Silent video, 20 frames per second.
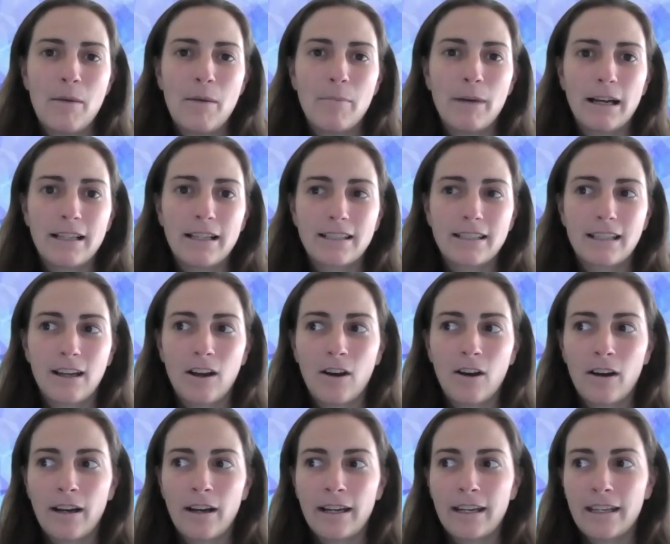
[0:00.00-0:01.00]
But
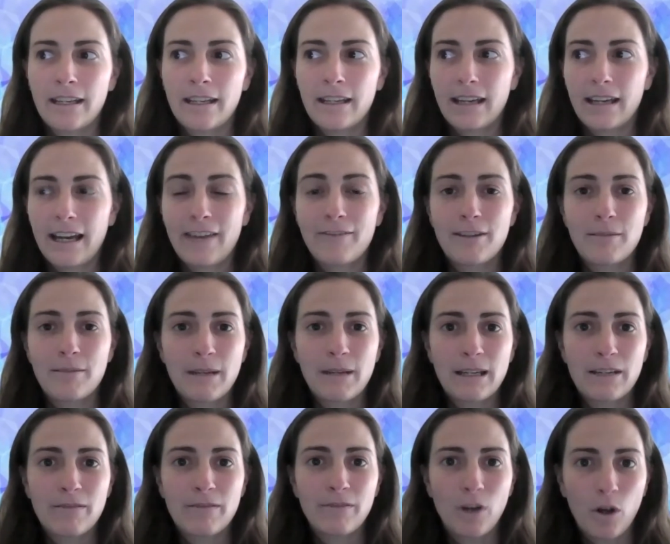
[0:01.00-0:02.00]
I, having
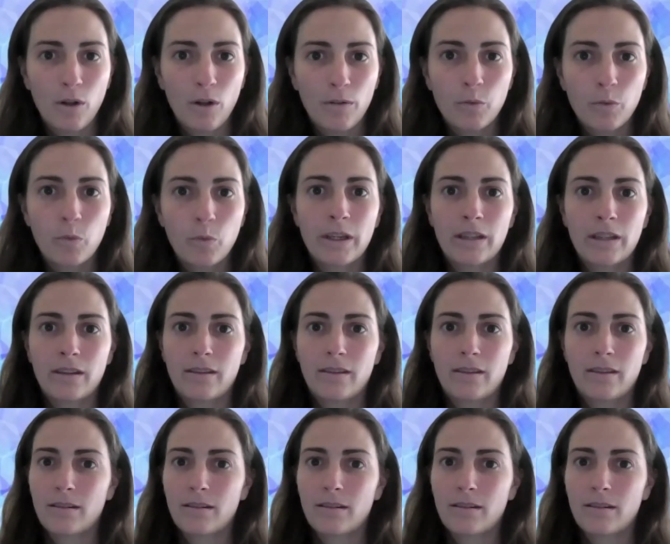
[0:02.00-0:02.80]
been involved with